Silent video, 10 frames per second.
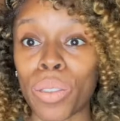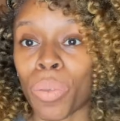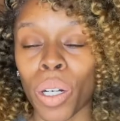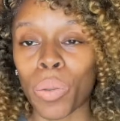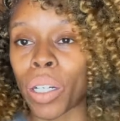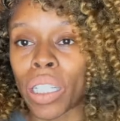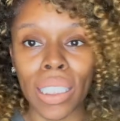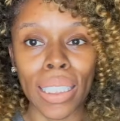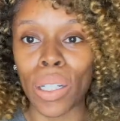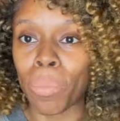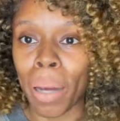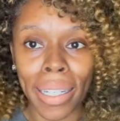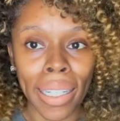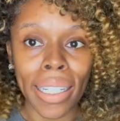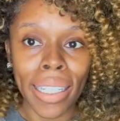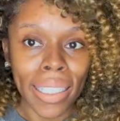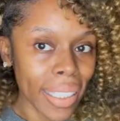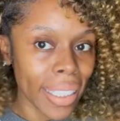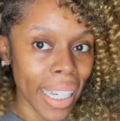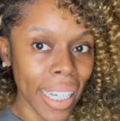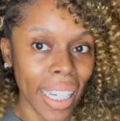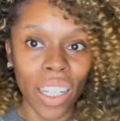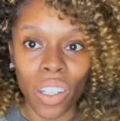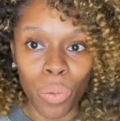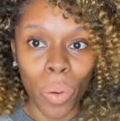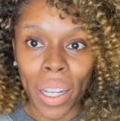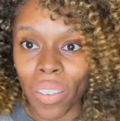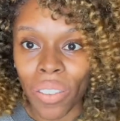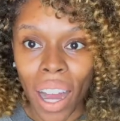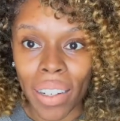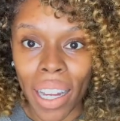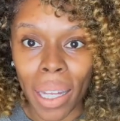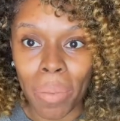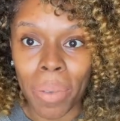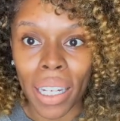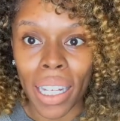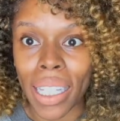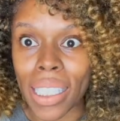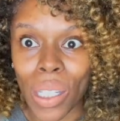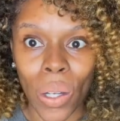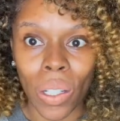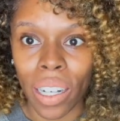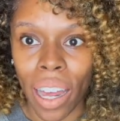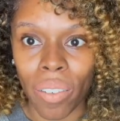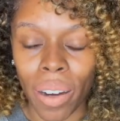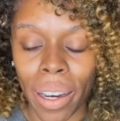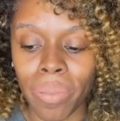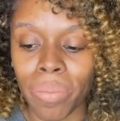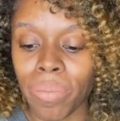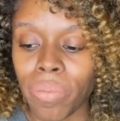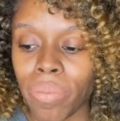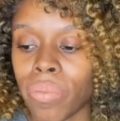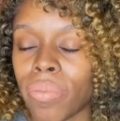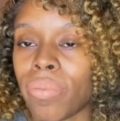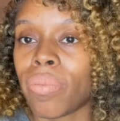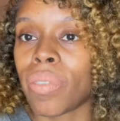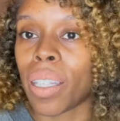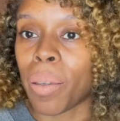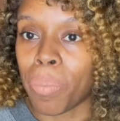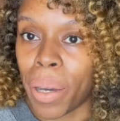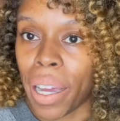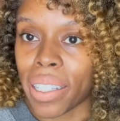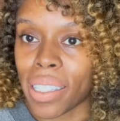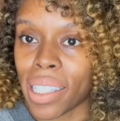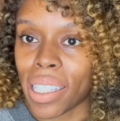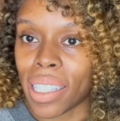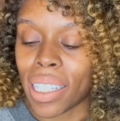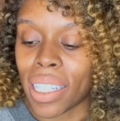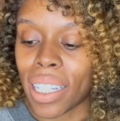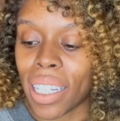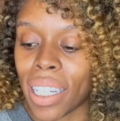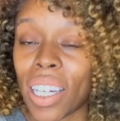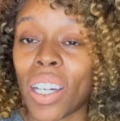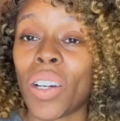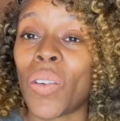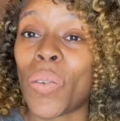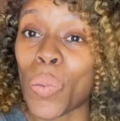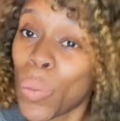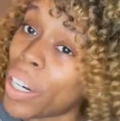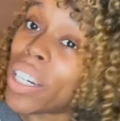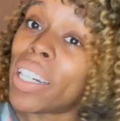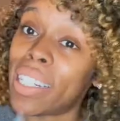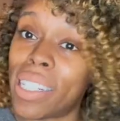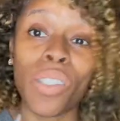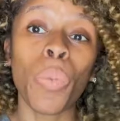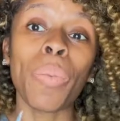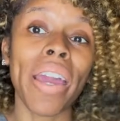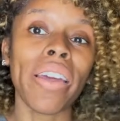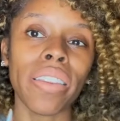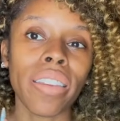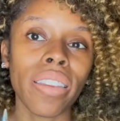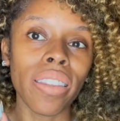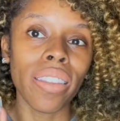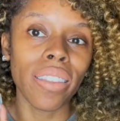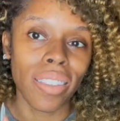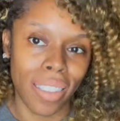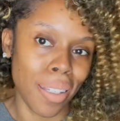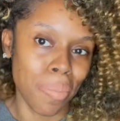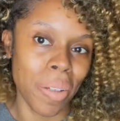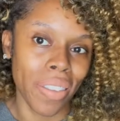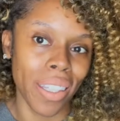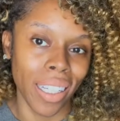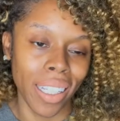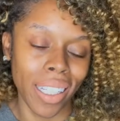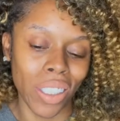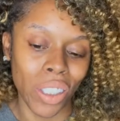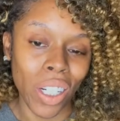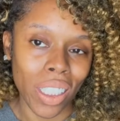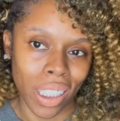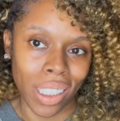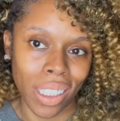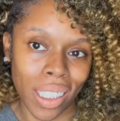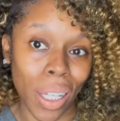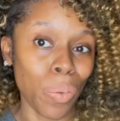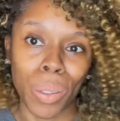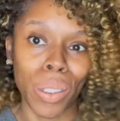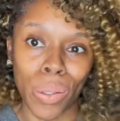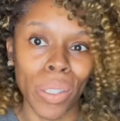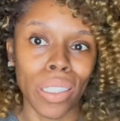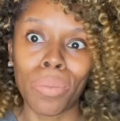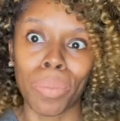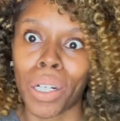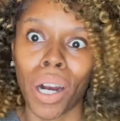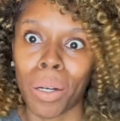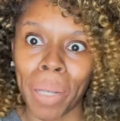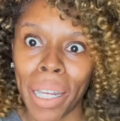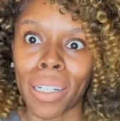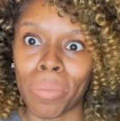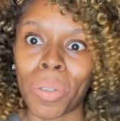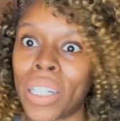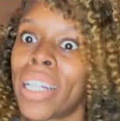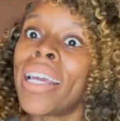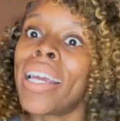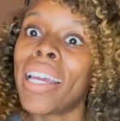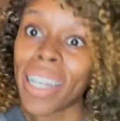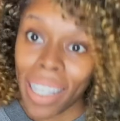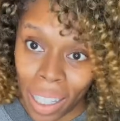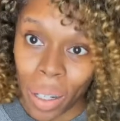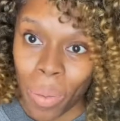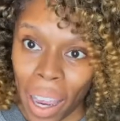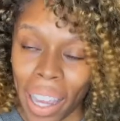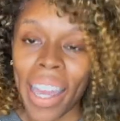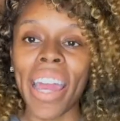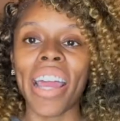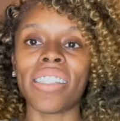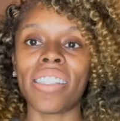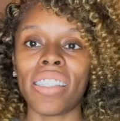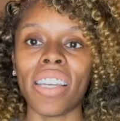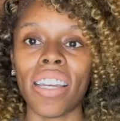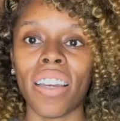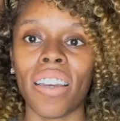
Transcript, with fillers: work. We're going to see it on my skin, wait the 5 to 8 minutes and all of that, right? But we're going to disobey some of the instructions, and we're going to put our makeup on anyway and see